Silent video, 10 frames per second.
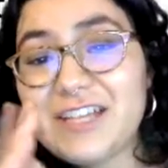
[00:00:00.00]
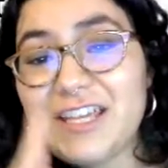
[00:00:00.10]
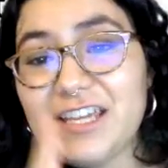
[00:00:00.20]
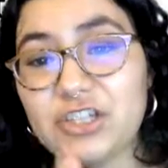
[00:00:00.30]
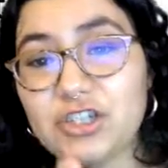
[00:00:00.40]

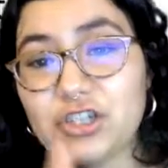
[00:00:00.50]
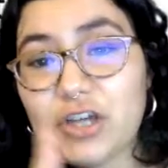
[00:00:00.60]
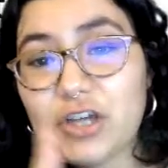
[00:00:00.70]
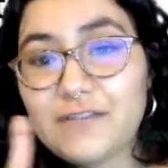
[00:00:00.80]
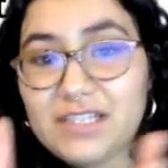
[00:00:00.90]
each
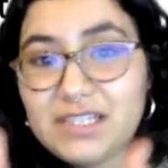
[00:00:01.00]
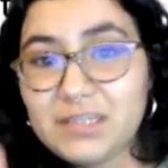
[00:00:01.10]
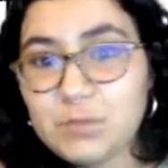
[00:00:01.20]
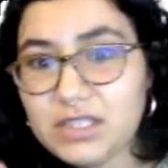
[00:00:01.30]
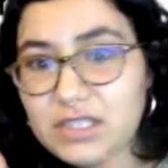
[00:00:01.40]
of these
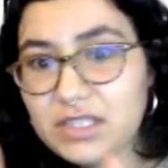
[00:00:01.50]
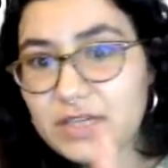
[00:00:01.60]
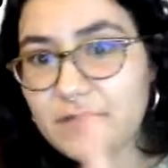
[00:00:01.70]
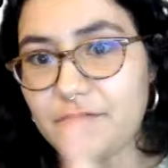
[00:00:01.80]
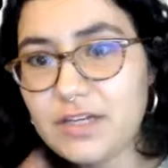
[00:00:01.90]

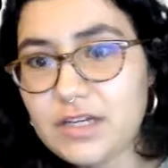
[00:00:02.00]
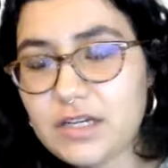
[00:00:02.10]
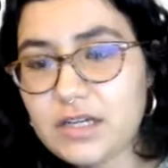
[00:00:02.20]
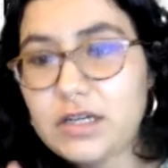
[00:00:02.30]
specific